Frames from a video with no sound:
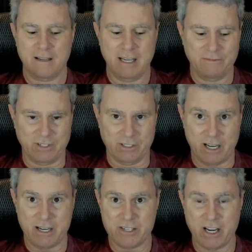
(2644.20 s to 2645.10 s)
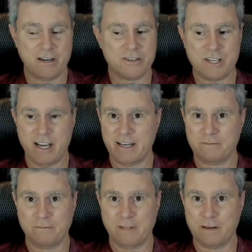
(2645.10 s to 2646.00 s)
if the law is on our
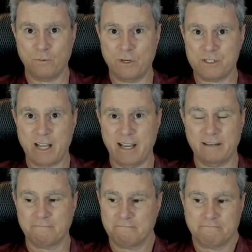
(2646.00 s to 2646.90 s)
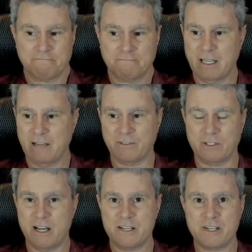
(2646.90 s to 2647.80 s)
side, then we'll stand. If the
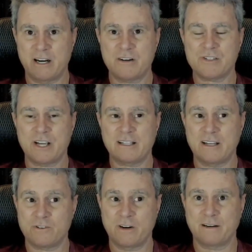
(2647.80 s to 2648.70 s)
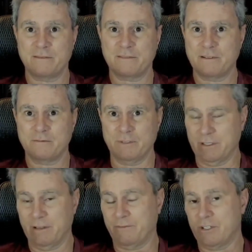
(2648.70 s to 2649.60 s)
law is on our side and
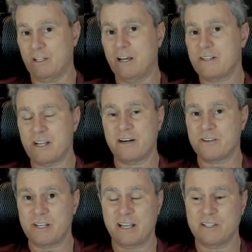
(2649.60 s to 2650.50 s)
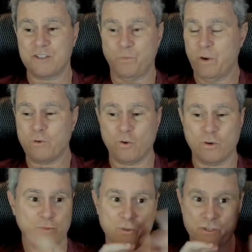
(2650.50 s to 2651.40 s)
if the law is on our side, the Supreme
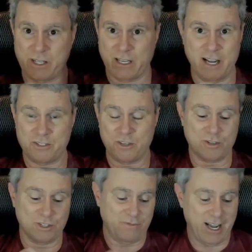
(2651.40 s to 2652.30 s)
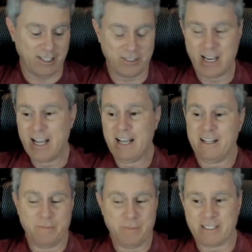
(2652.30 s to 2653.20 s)
Court rules and the Constitution's followed,
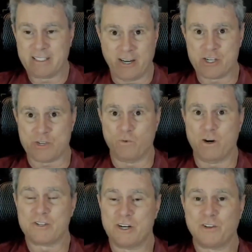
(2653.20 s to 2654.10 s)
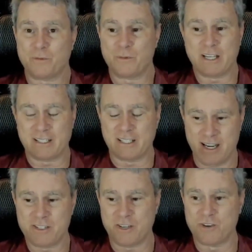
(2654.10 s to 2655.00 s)
the military swears an oath to protect the
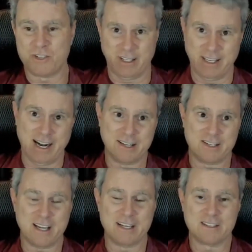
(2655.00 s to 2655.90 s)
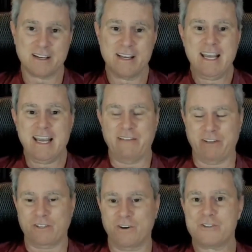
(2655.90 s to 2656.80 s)
Constitution of the United States. If
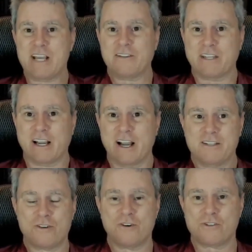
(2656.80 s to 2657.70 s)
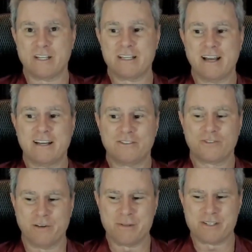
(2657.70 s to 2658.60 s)
it turns out that constitutionally Donald
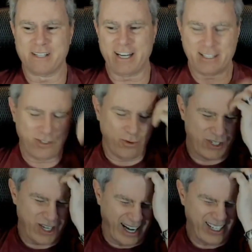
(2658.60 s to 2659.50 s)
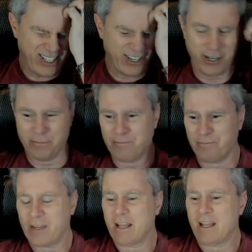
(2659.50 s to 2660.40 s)
Trump is elected to a second term,
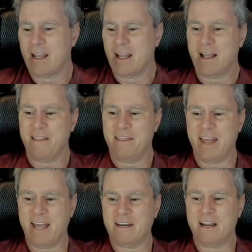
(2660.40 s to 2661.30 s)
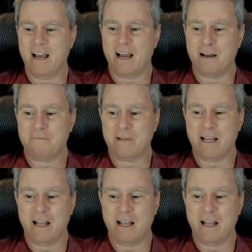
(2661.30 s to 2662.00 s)
then the